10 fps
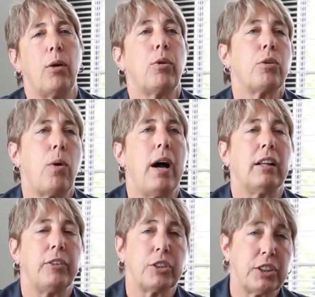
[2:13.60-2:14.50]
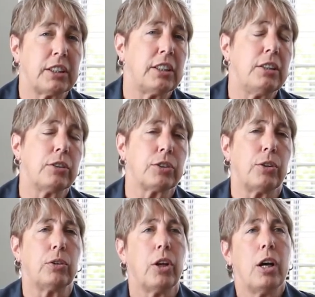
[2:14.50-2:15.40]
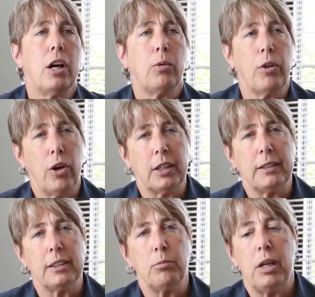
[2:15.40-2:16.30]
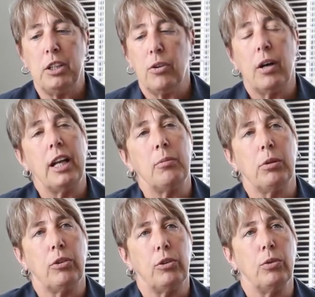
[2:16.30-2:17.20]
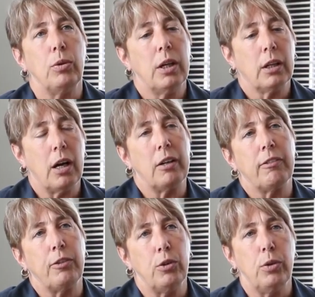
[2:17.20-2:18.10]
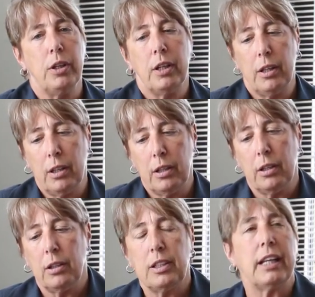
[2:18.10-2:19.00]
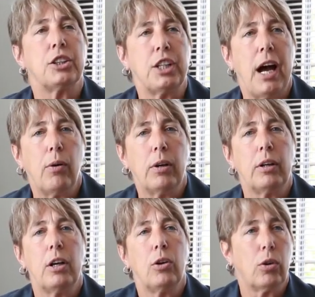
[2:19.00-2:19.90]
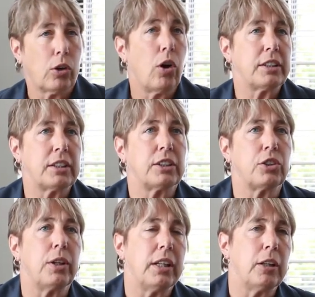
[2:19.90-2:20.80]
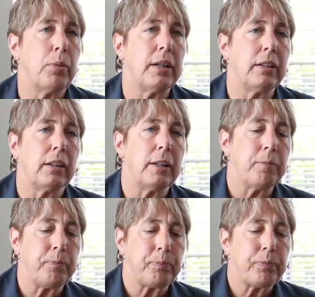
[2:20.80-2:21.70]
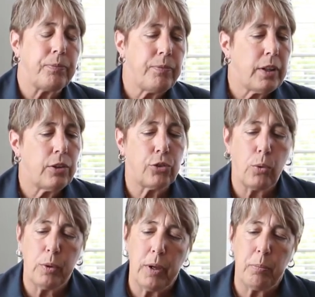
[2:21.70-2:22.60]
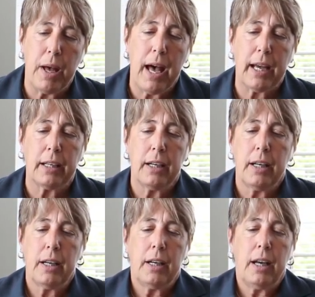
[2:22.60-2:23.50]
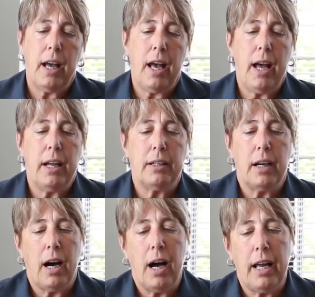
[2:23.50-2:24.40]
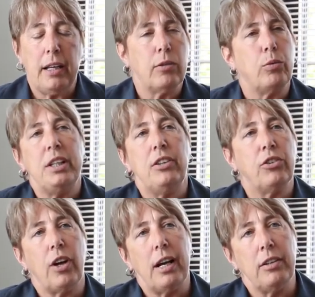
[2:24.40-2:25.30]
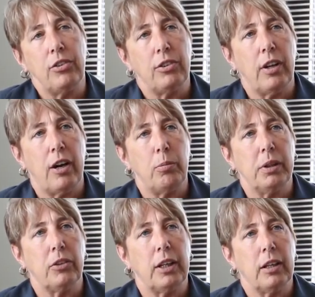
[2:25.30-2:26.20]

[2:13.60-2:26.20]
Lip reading: worthwhile if you're 16 years old with autism and you're unable to cut your food, take a shower, or cross the street independently. So we went back and I redesigned this entire building.